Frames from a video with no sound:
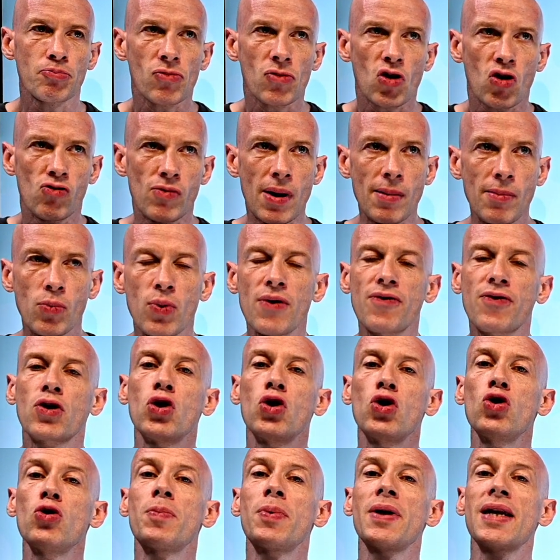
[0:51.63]
Remember with
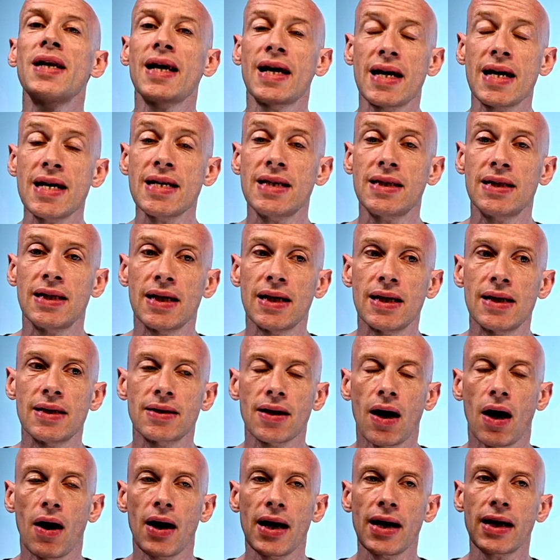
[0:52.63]
Kubernetes,
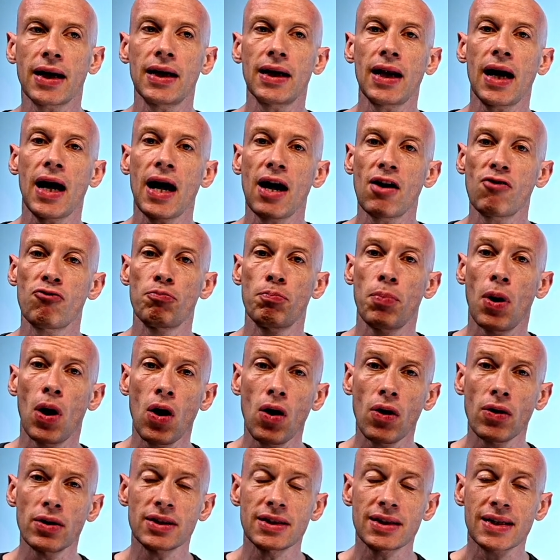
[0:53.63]
I can have
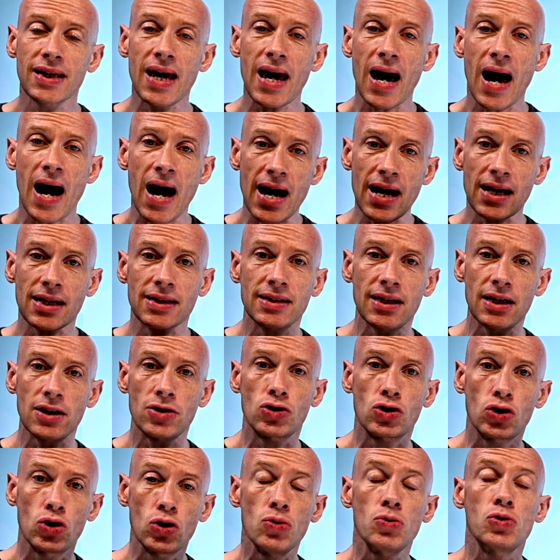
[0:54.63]
pods get access
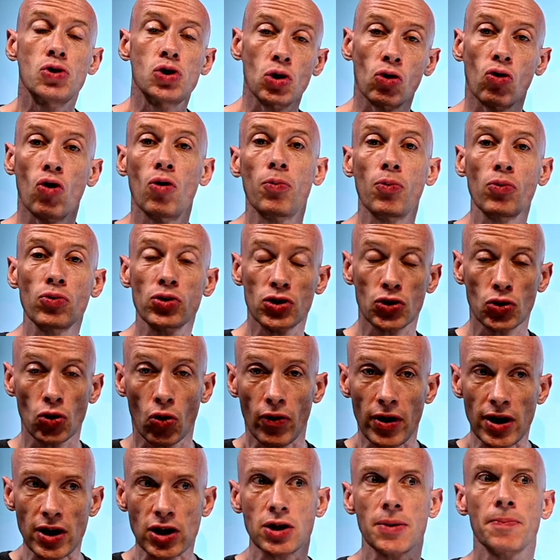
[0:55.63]
to durable
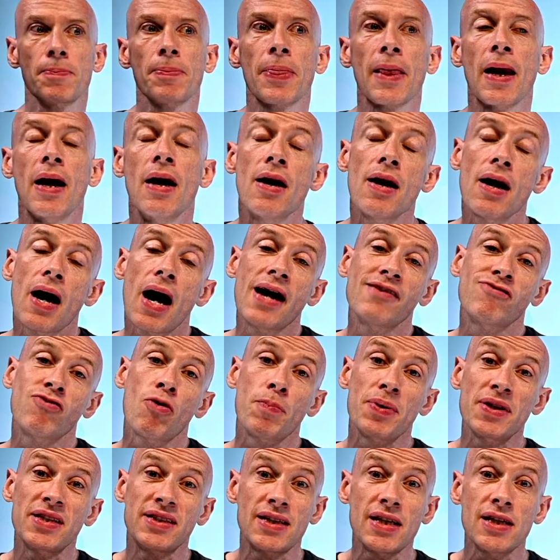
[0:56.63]
storage. I have a
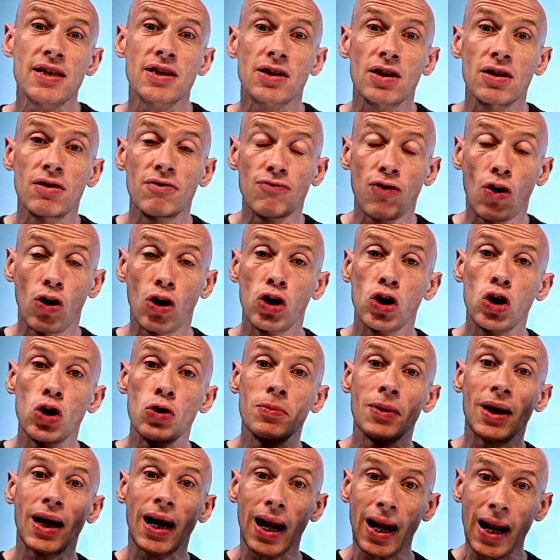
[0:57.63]
persistent volume
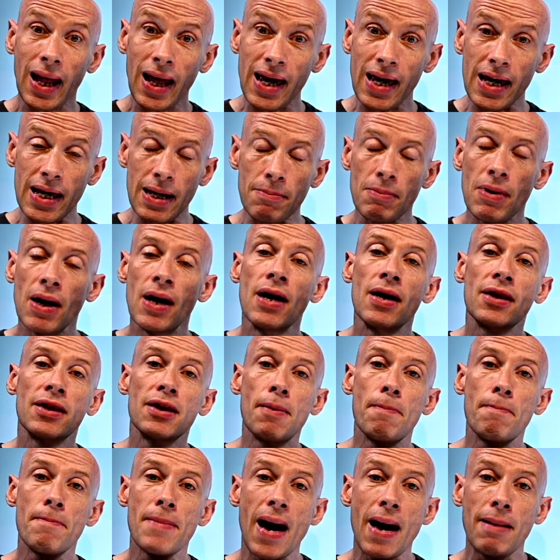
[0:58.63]
claim
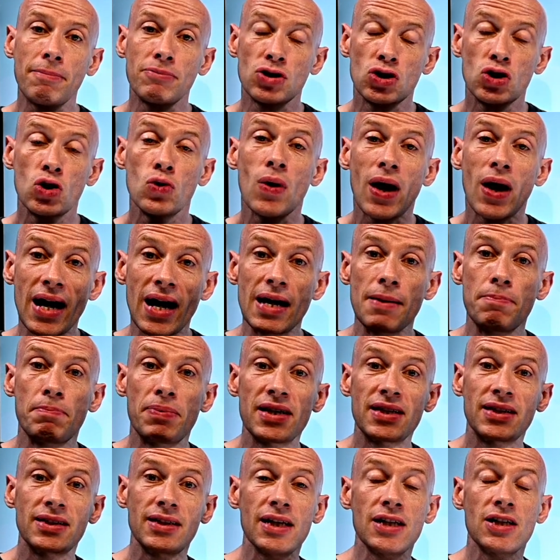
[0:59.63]
that maps to
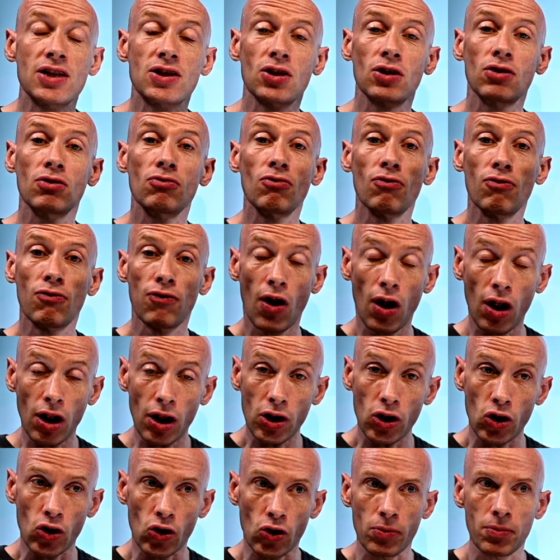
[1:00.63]
persistent
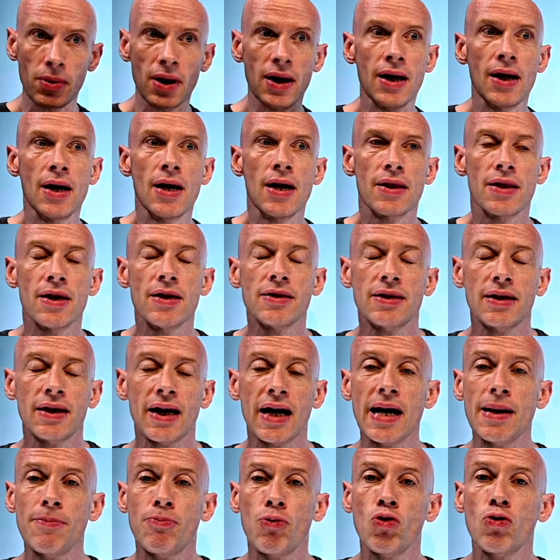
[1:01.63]
volume that's
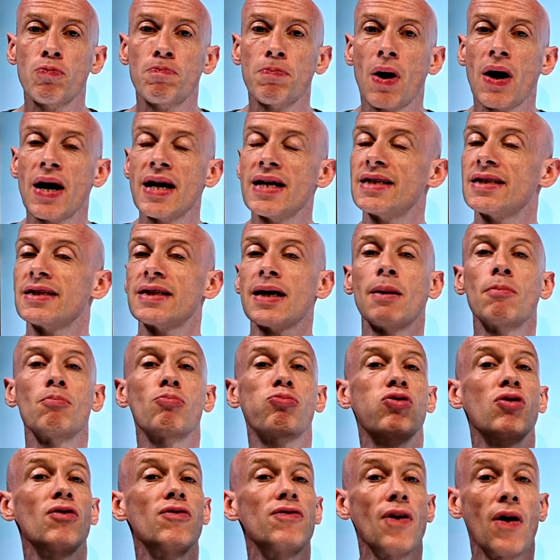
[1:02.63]
enabled by some
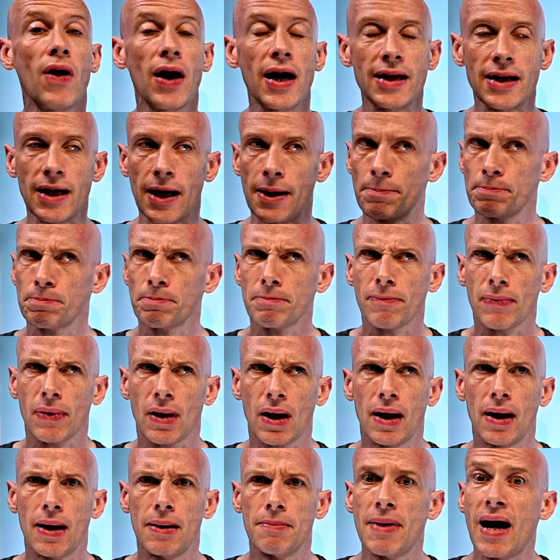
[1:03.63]
provider,
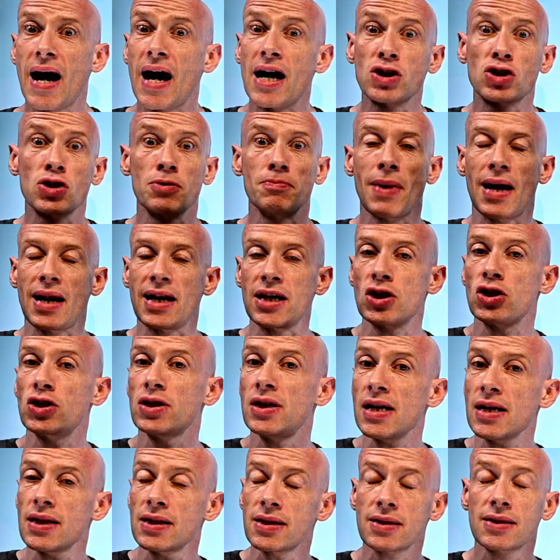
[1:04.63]
um, Azure Managed
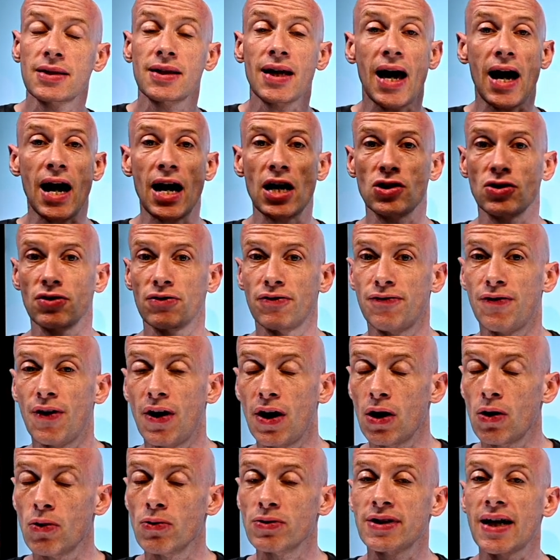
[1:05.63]
Disks, Azure
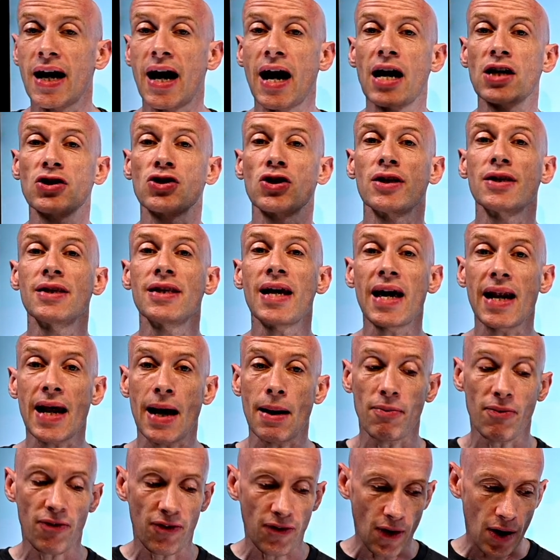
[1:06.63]
Files, Azure
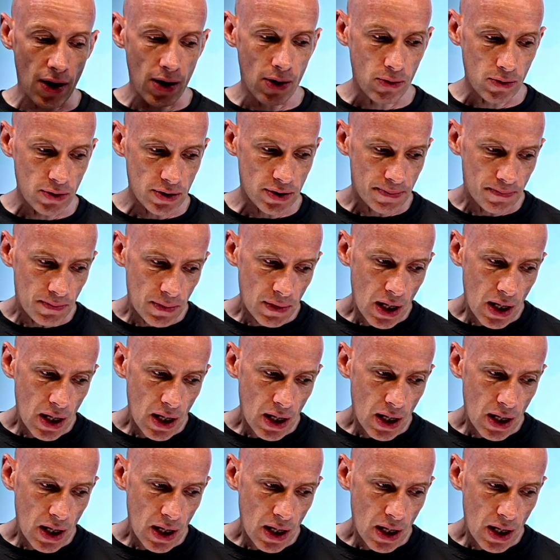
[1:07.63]
NetApp Files.